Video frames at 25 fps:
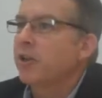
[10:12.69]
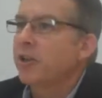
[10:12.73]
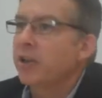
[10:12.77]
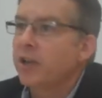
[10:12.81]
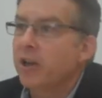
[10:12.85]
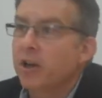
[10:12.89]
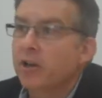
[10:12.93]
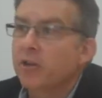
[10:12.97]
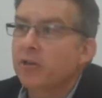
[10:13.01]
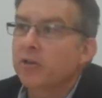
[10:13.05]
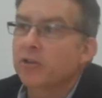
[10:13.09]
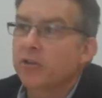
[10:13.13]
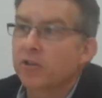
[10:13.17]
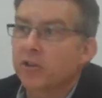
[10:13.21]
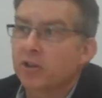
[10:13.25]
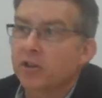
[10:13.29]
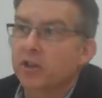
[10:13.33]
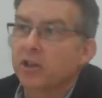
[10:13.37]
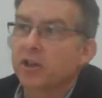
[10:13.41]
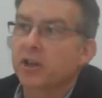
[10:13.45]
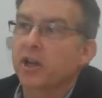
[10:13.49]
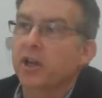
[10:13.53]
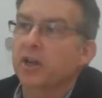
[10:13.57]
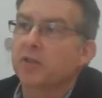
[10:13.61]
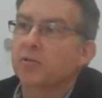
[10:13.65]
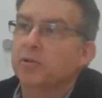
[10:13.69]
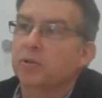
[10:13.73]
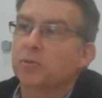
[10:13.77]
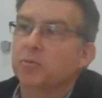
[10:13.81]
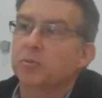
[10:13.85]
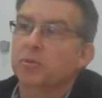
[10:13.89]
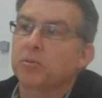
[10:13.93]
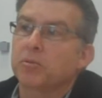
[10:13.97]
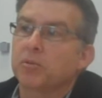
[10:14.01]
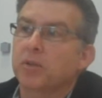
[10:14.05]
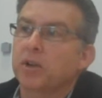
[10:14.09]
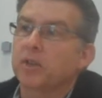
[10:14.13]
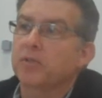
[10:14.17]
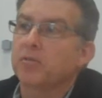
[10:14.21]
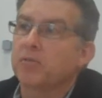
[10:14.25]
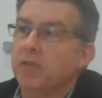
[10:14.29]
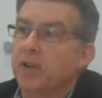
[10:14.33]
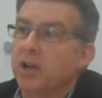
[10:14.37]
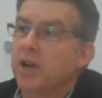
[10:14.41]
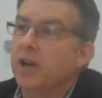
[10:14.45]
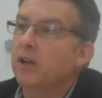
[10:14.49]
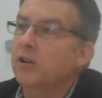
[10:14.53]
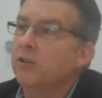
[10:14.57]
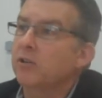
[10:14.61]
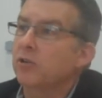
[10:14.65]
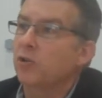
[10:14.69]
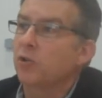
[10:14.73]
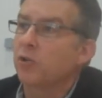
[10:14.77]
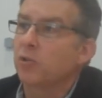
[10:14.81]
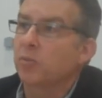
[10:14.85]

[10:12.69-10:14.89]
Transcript: Now they're suddenly having to provide value,